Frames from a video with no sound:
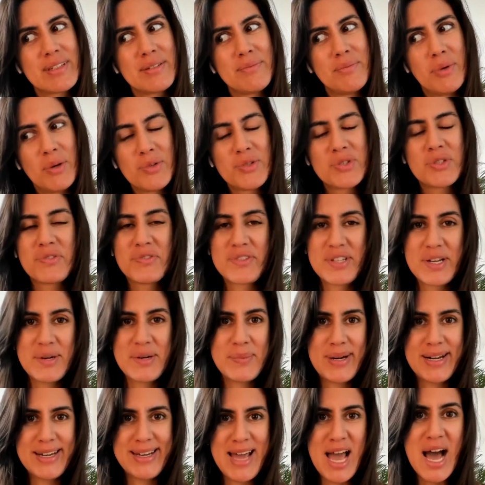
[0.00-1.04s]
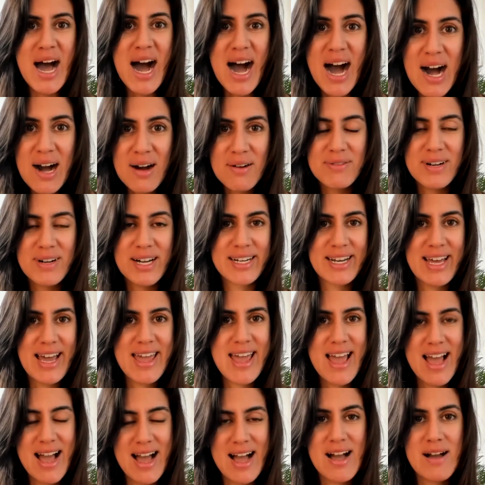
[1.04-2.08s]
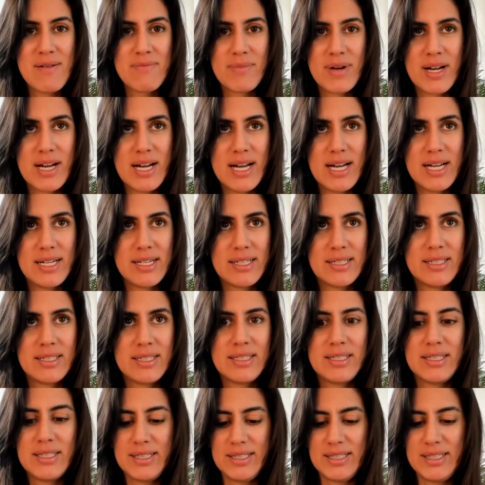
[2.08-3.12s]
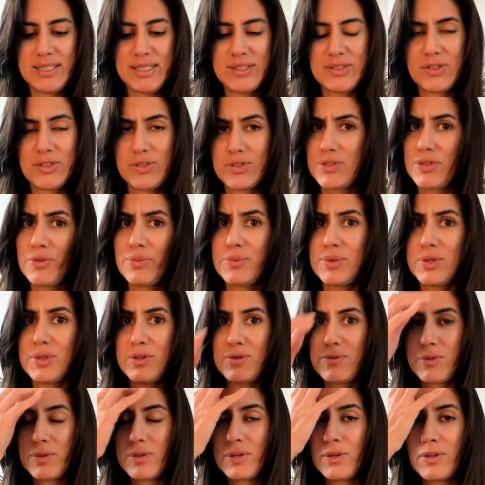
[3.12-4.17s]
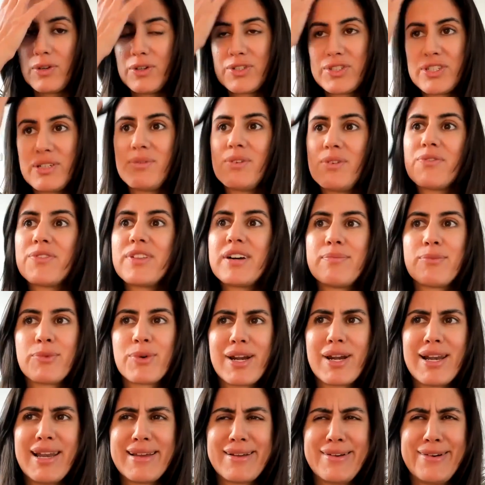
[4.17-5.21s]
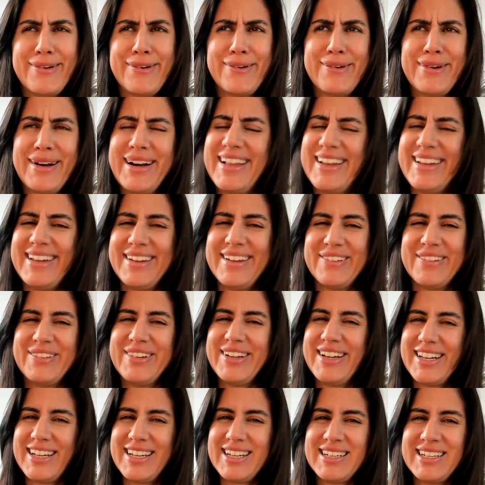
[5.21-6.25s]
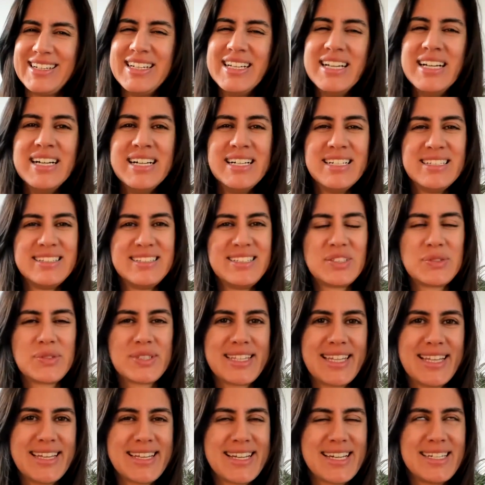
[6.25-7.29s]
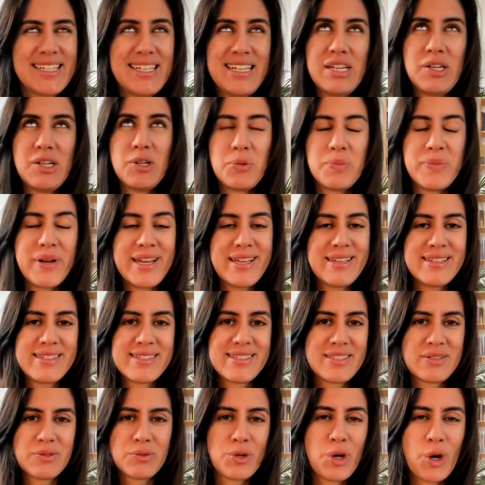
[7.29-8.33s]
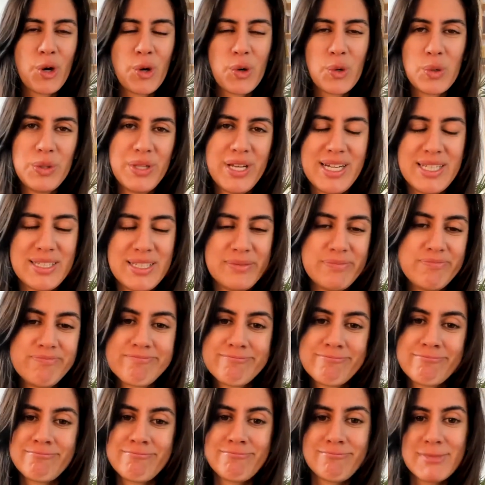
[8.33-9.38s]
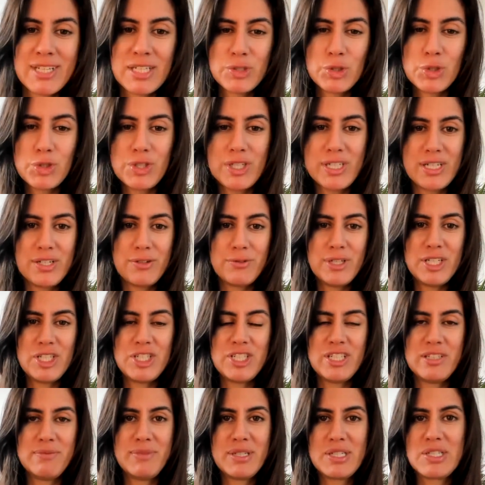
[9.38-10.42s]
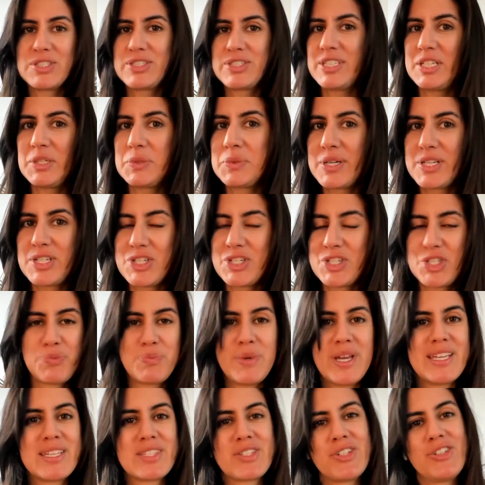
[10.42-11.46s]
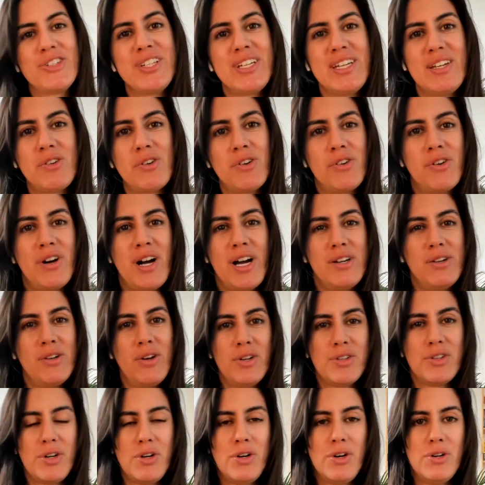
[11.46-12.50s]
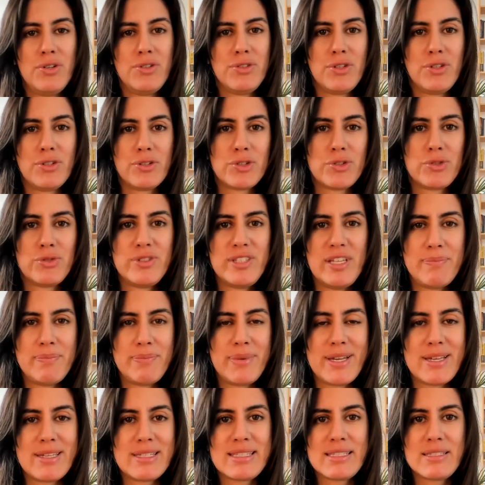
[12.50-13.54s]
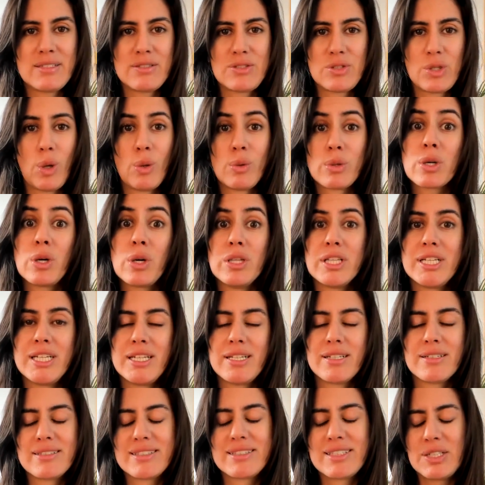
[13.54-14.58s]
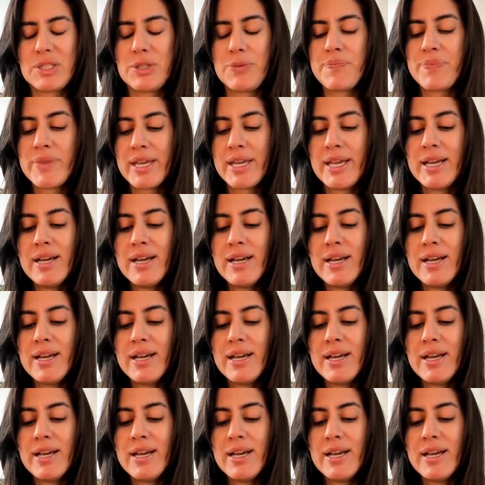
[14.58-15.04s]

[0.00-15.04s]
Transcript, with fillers: most of them I have and I am, and it's just so beautiful. Or some of them were like, oh, Ali, really, this was like an ego-based goal and you didn't reach it because it was just based on ego and not on your deepest soul calling. So